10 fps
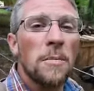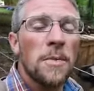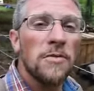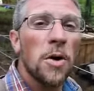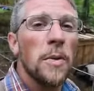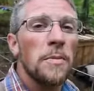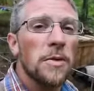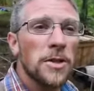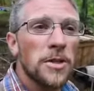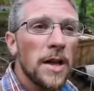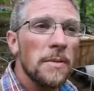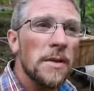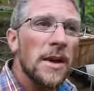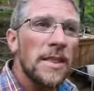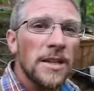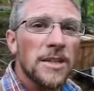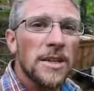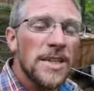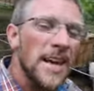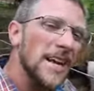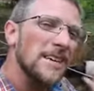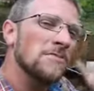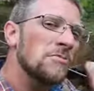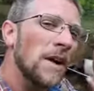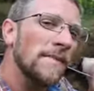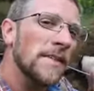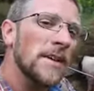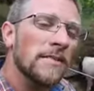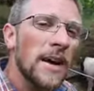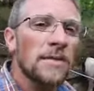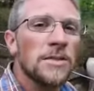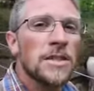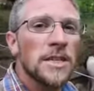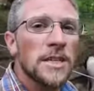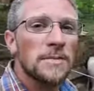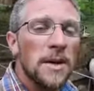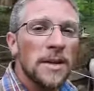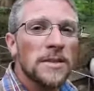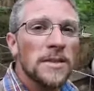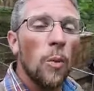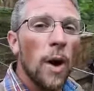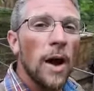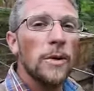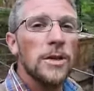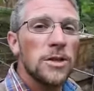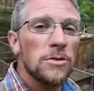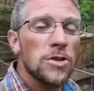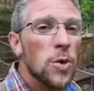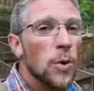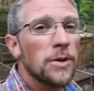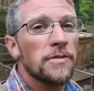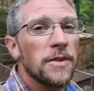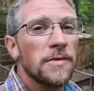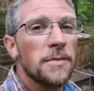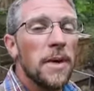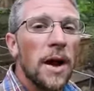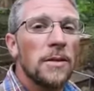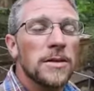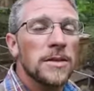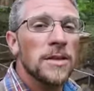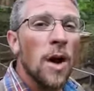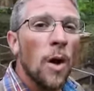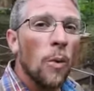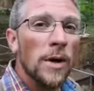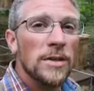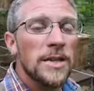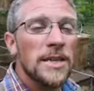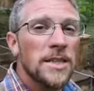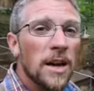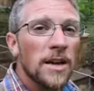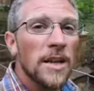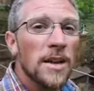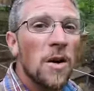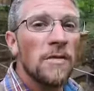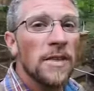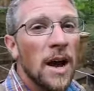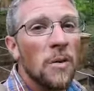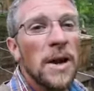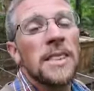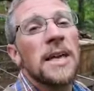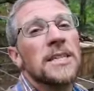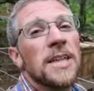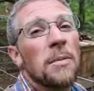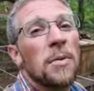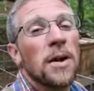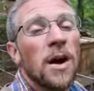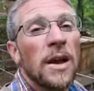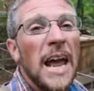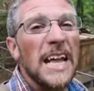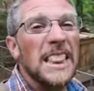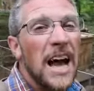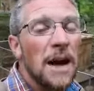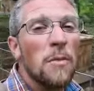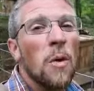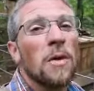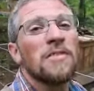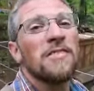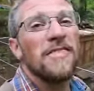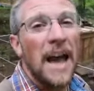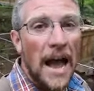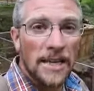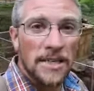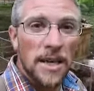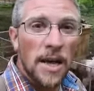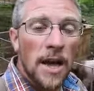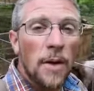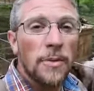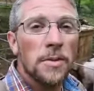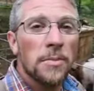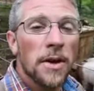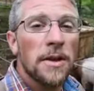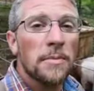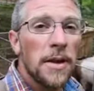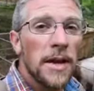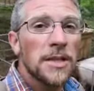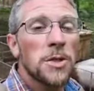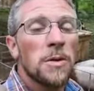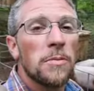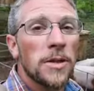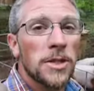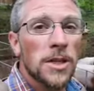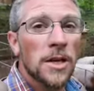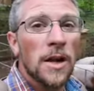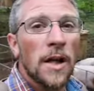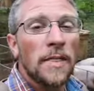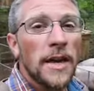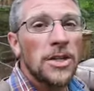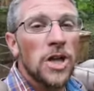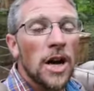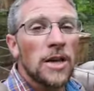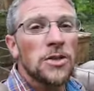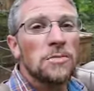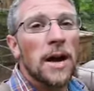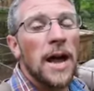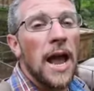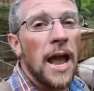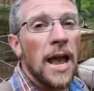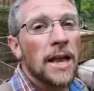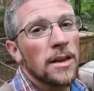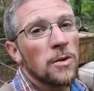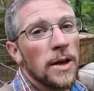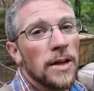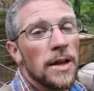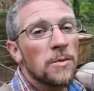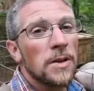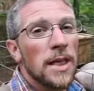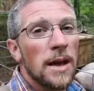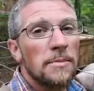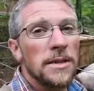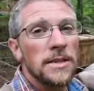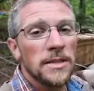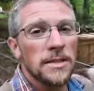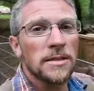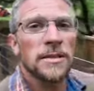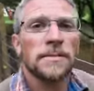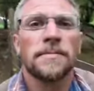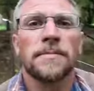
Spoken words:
before we butcher them. That's going to take roughly around 6 months. Why we choose 250 pounds is once they start getting over that weight, they start putting on a lot more fat. And when you bring your pigs to a butcher, they charge you by hanging weight. And what that means is